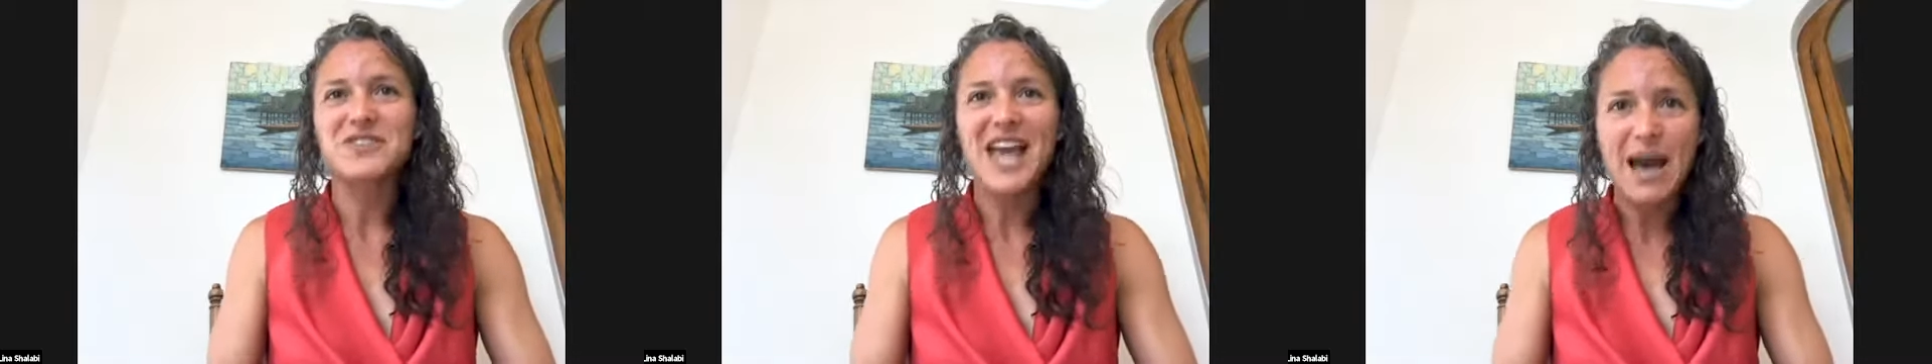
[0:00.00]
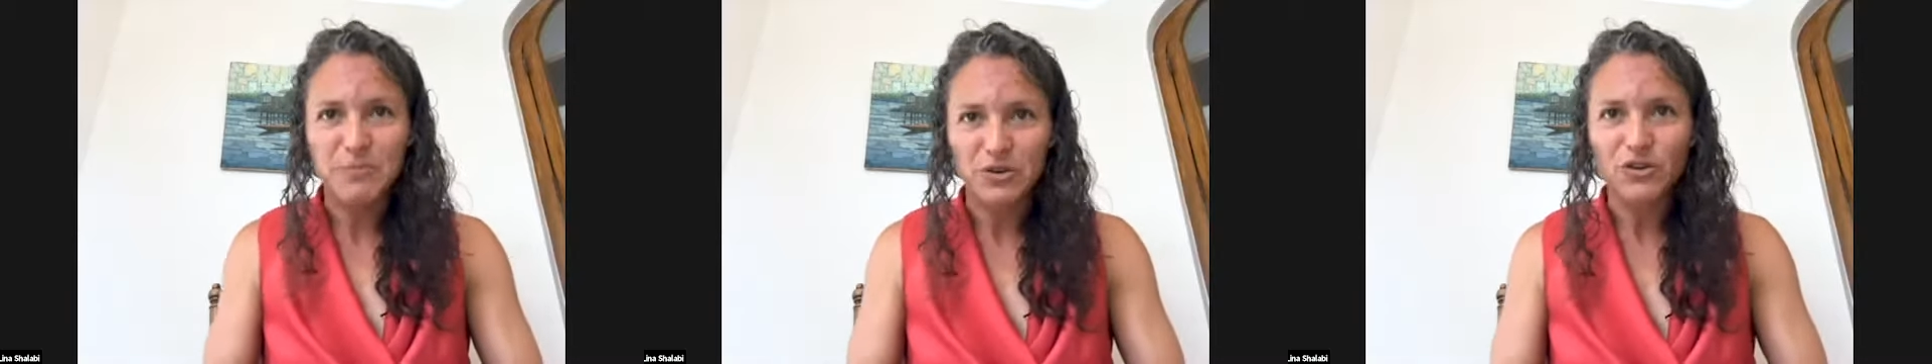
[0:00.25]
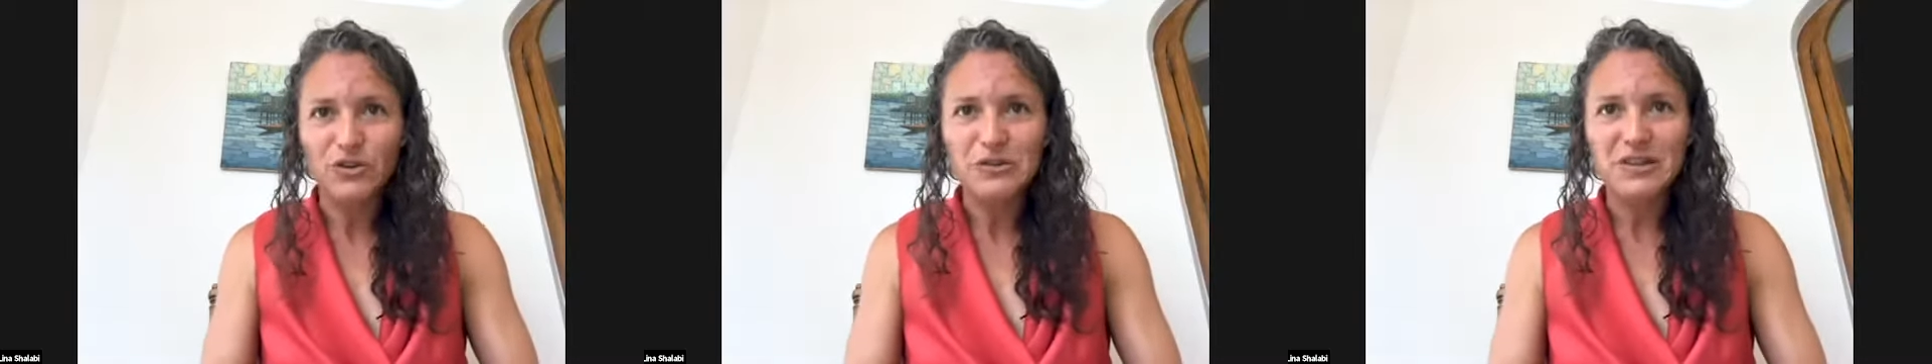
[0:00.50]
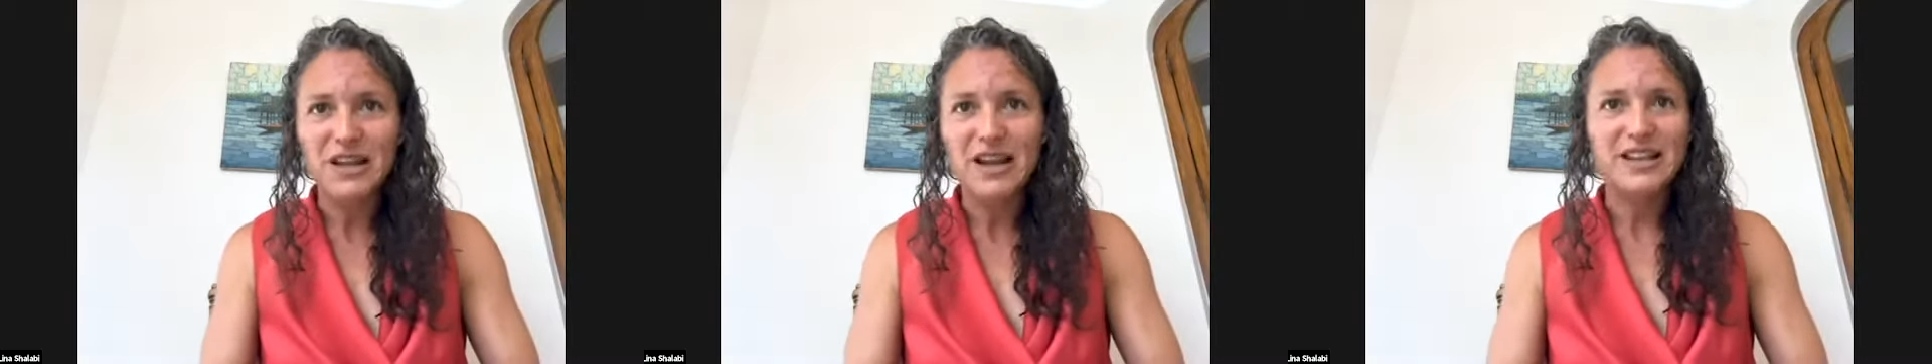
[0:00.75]

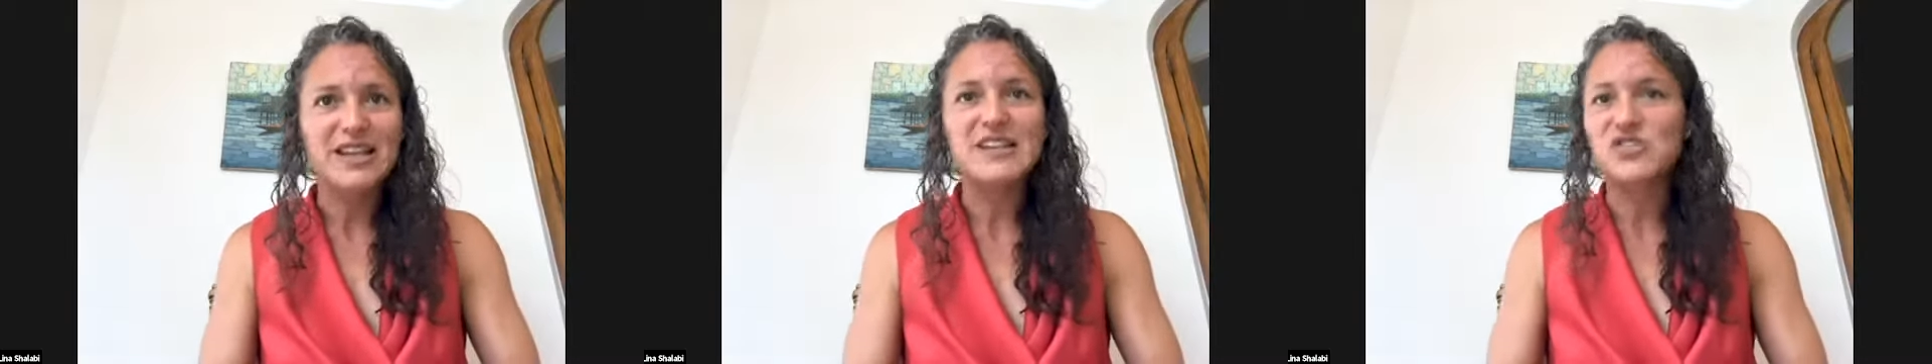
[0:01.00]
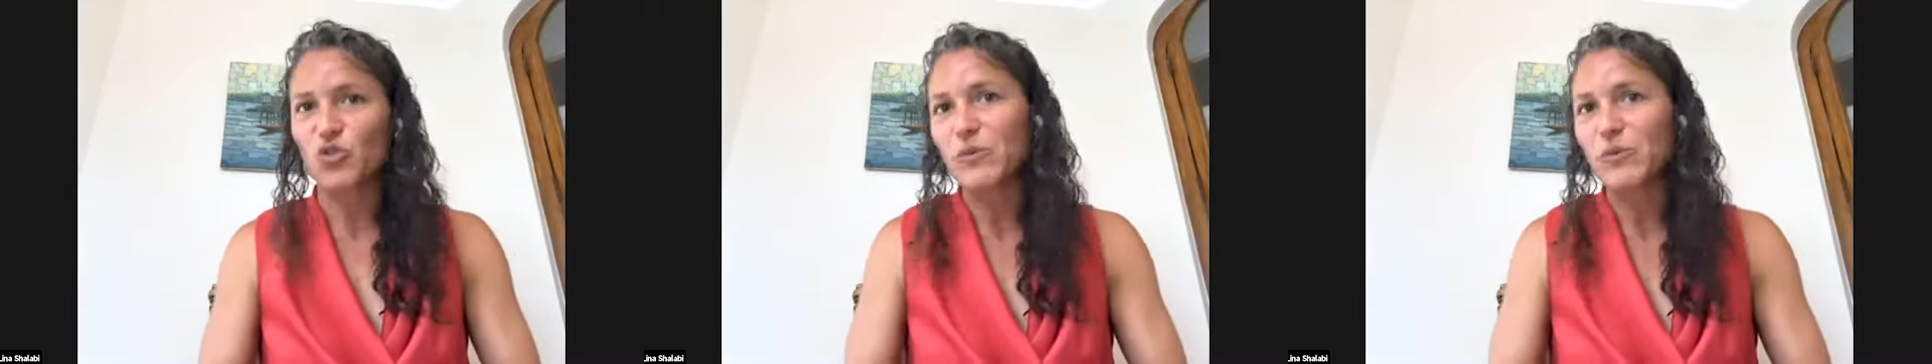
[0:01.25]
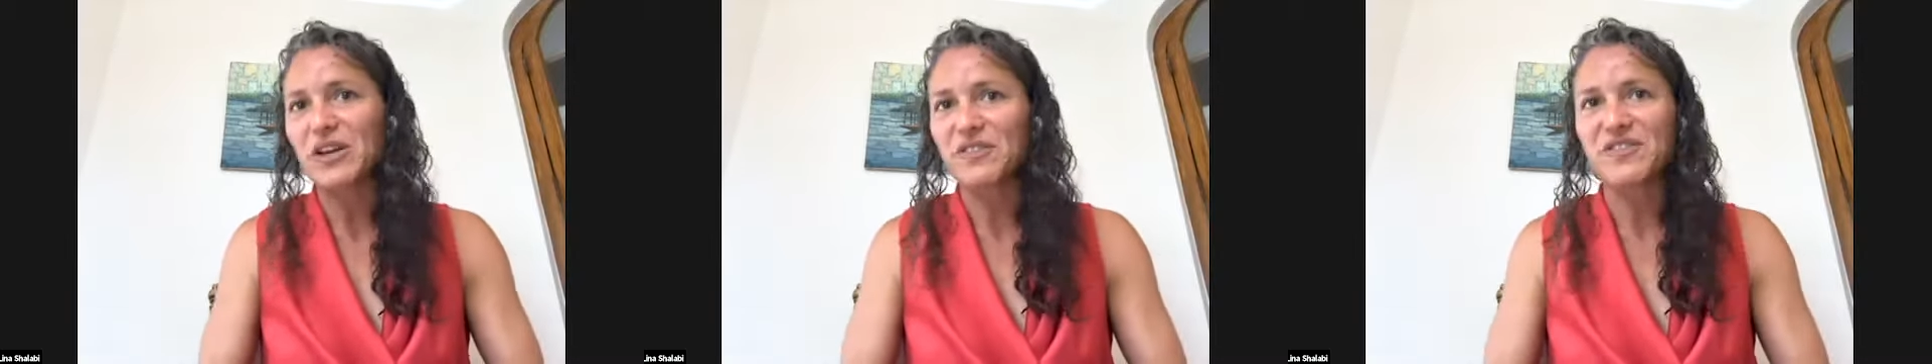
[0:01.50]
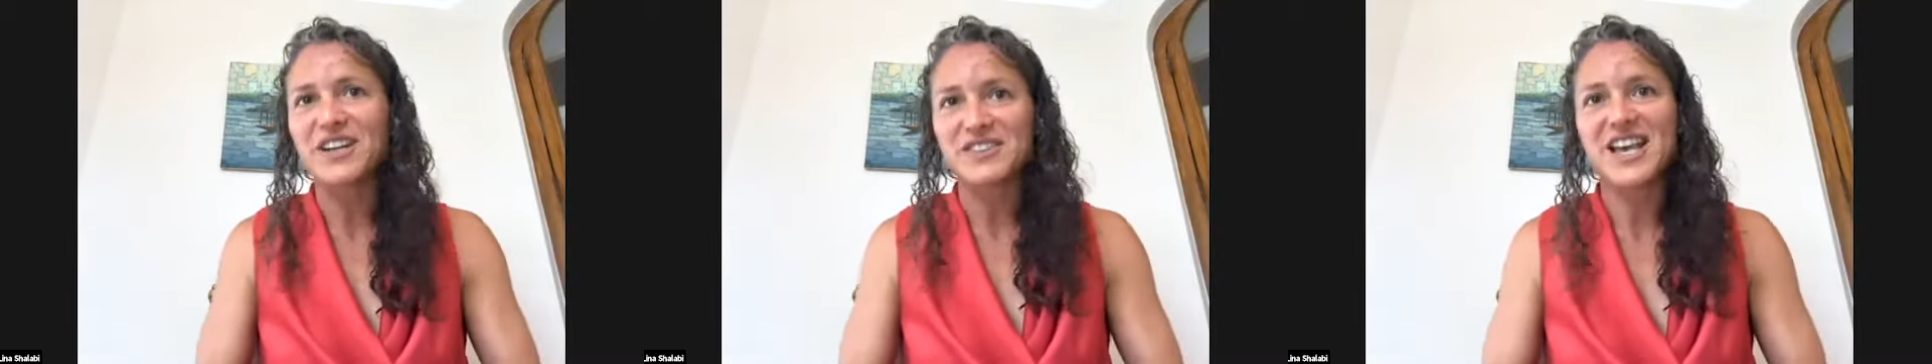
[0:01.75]
capital is a great way to
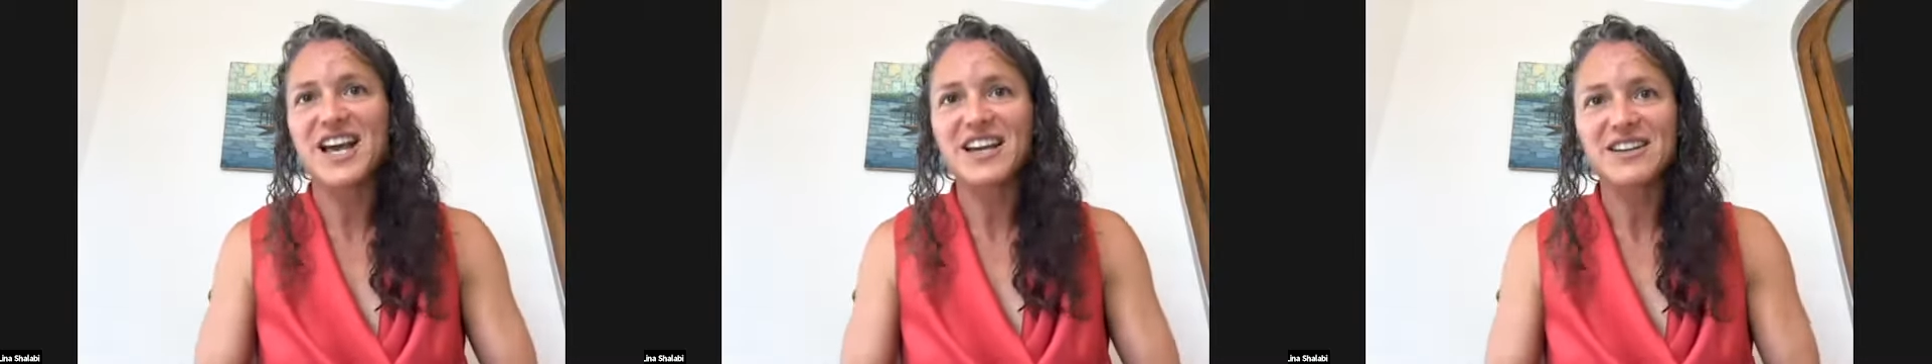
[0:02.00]
fix that,